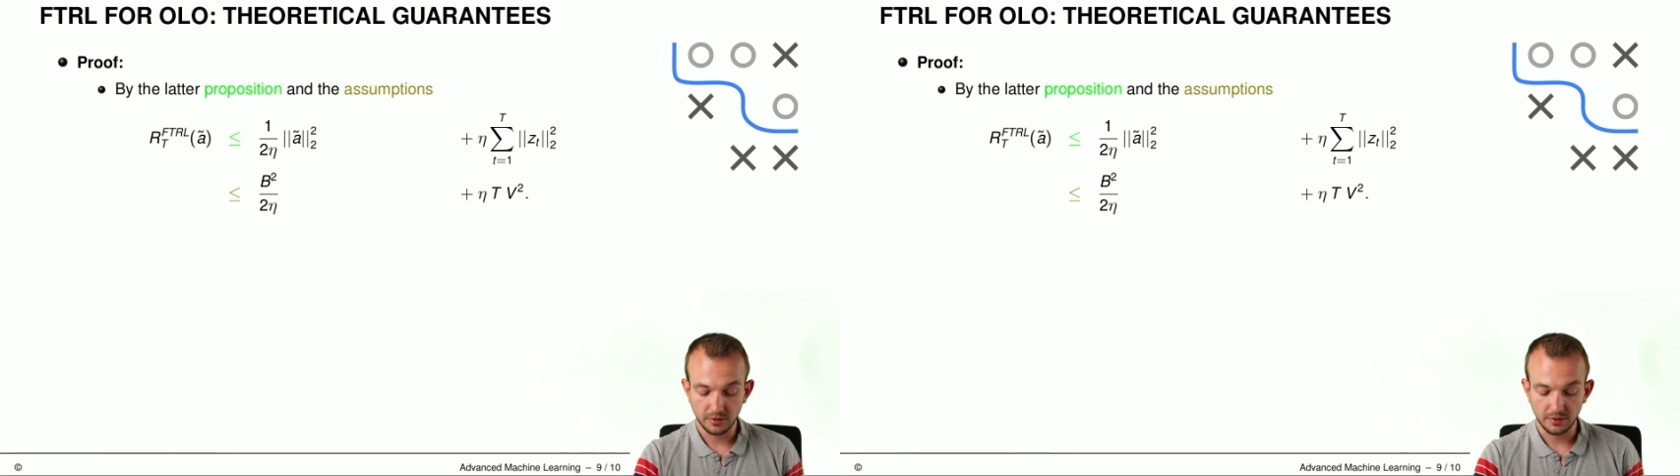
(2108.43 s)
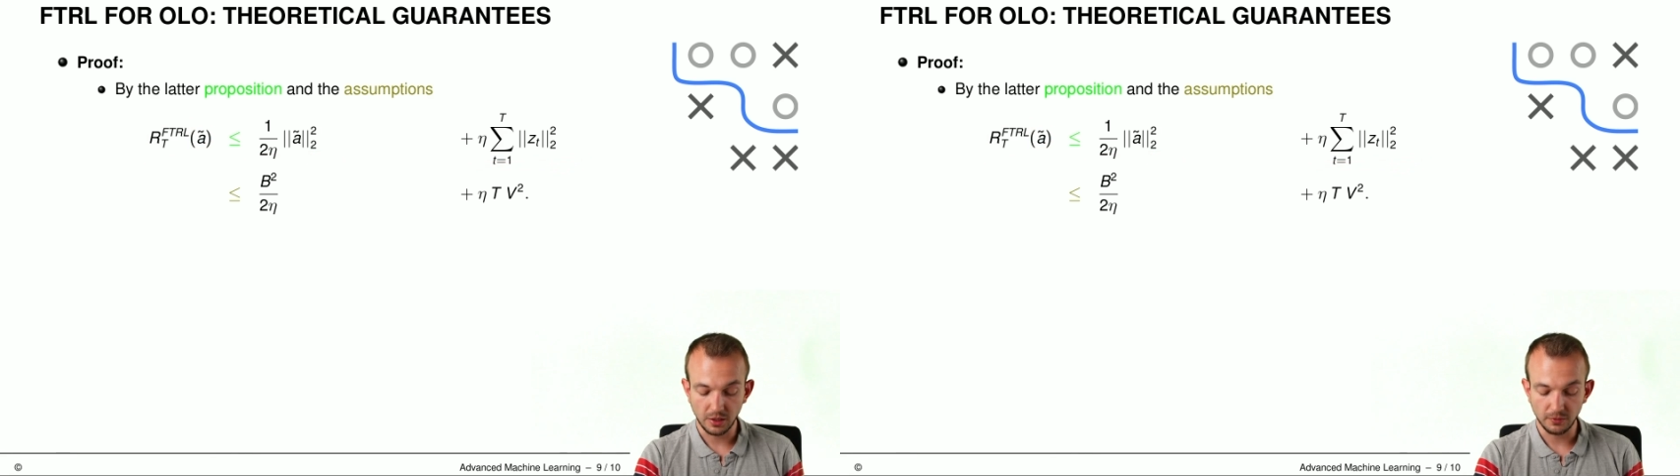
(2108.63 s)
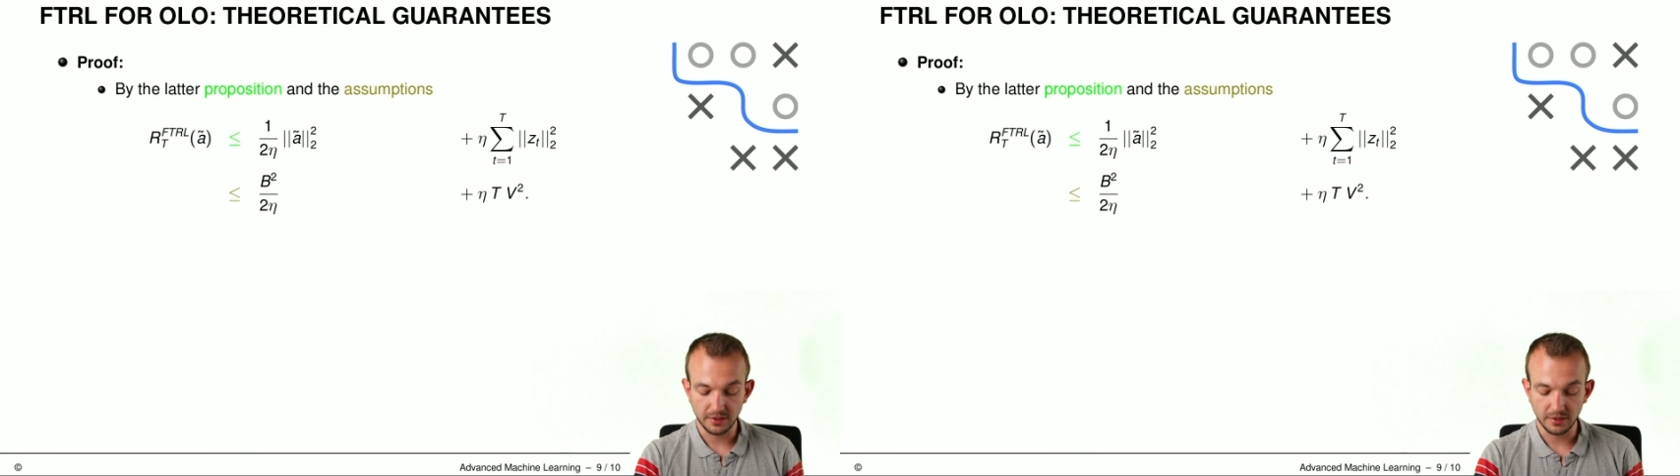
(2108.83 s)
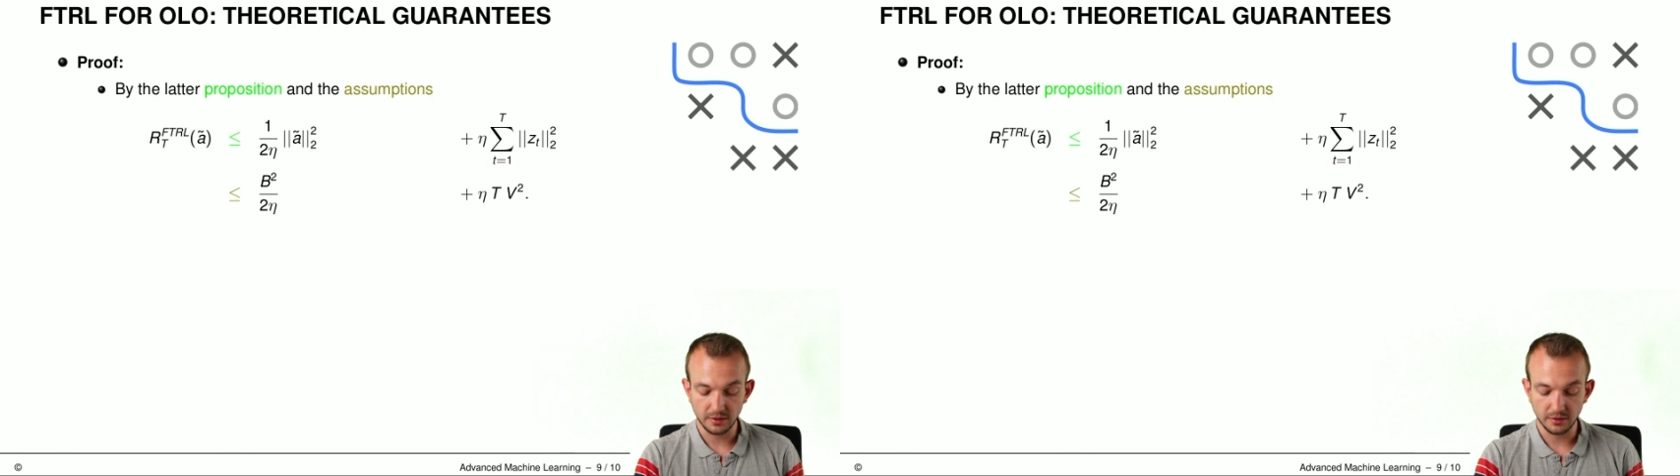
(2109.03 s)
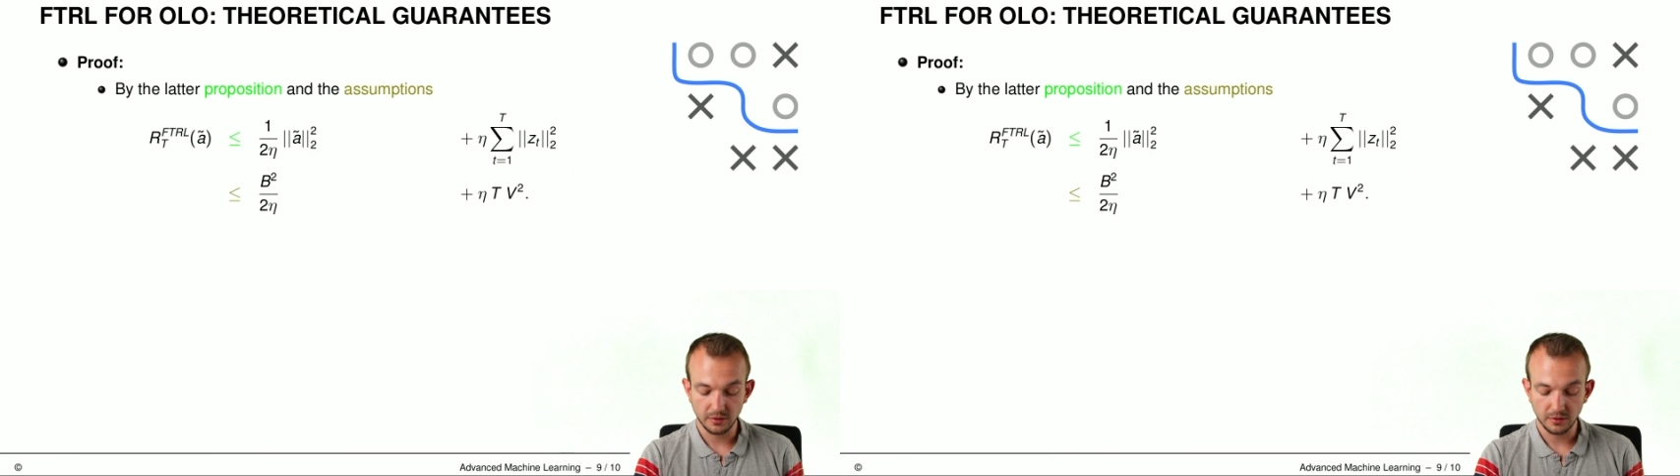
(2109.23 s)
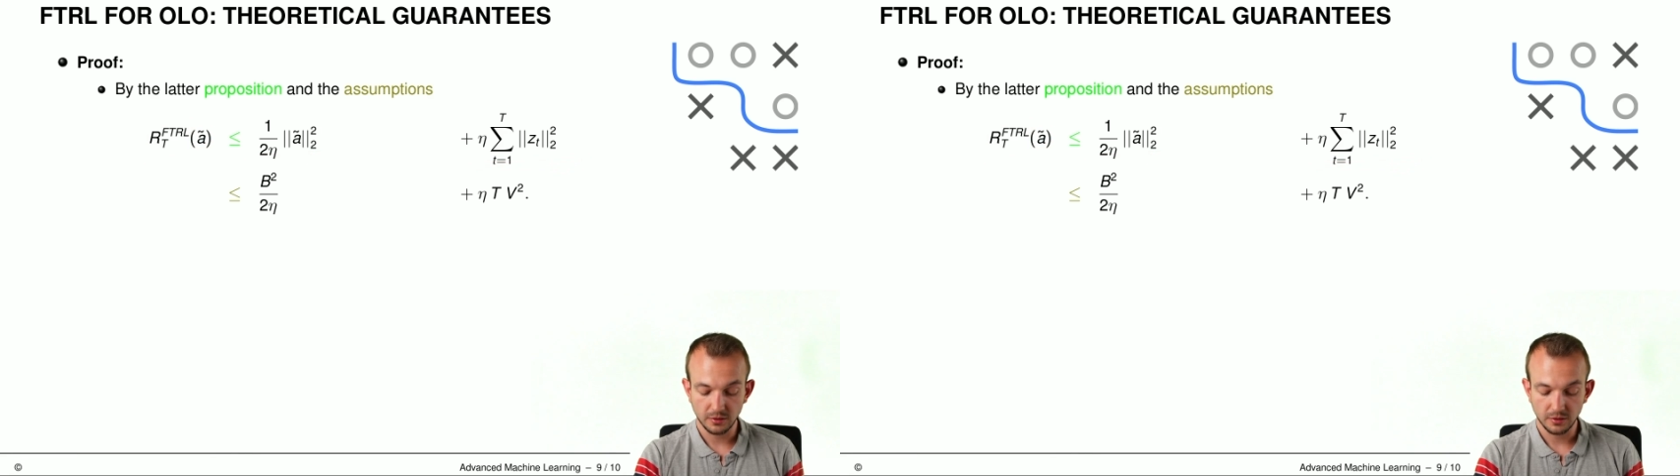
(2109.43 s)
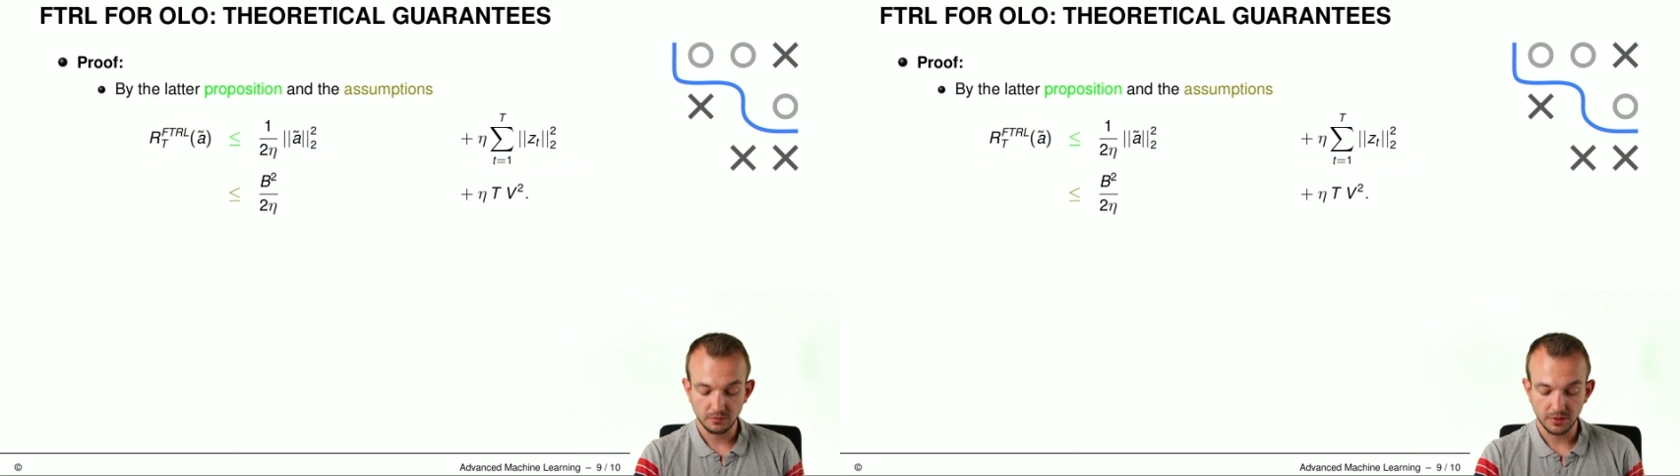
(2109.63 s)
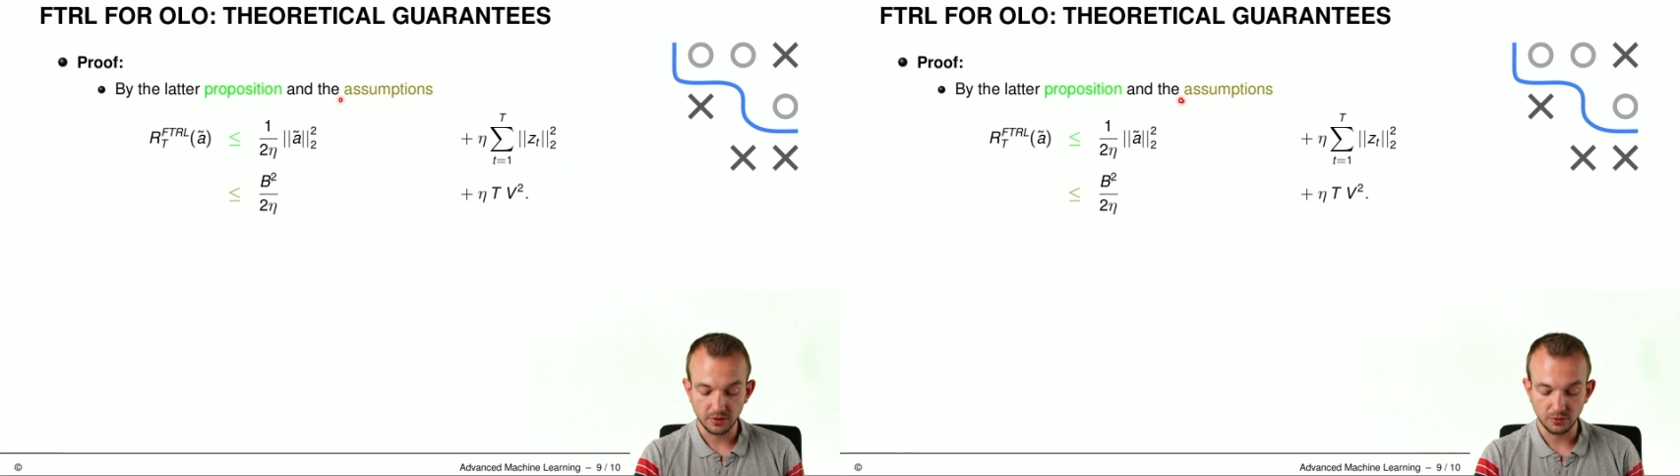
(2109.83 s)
Now we can make